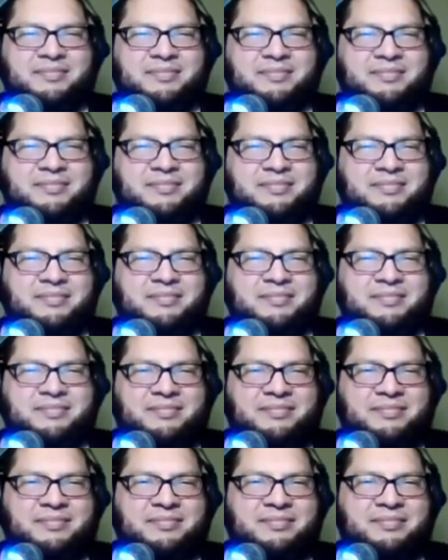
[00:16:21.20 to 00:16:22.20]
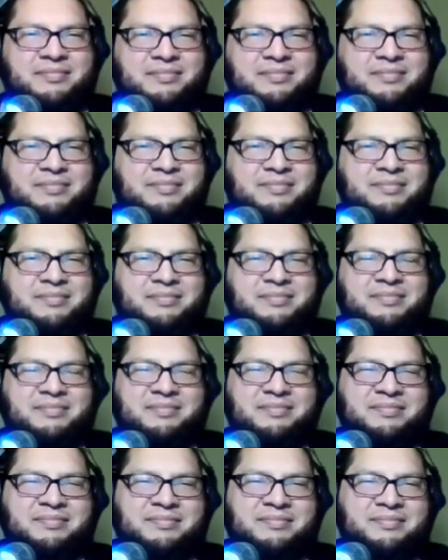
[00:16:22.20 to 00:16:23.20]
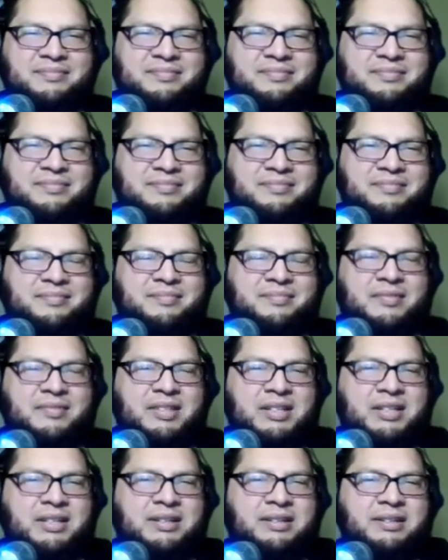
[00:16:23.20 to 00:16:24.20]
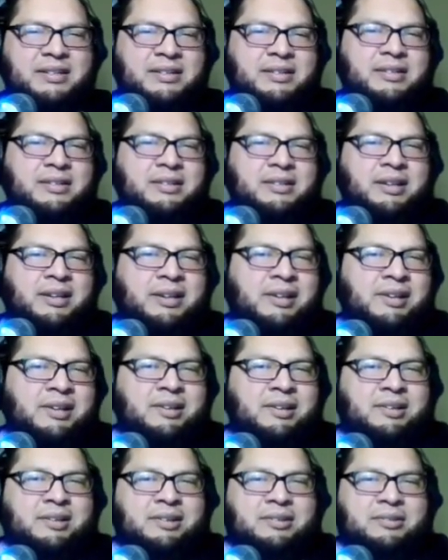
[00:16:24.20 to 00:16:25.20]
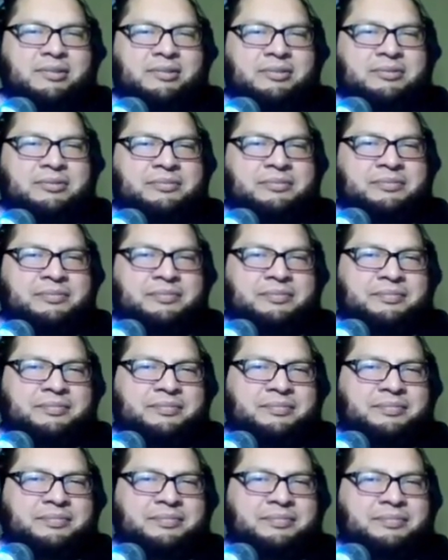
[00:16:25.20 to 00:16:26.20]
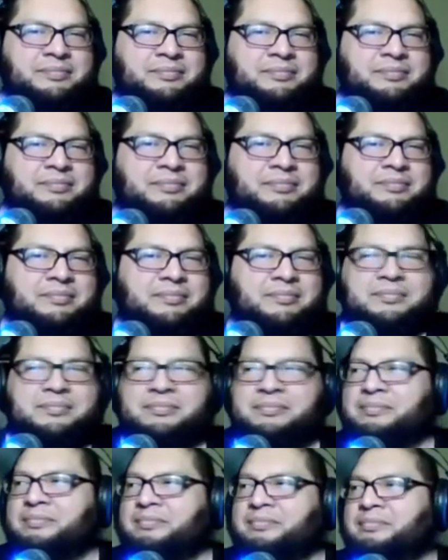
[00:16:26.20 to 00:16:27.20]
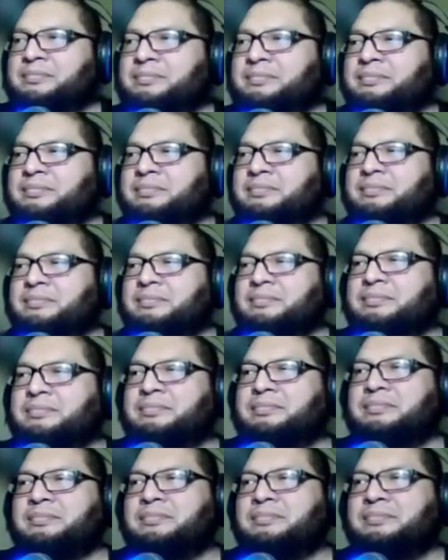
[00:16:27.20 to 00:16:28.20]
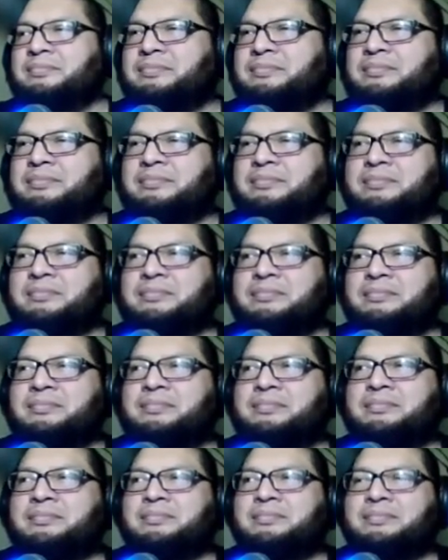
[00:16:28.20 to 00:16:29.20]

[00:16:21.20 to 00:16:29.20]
[no speech]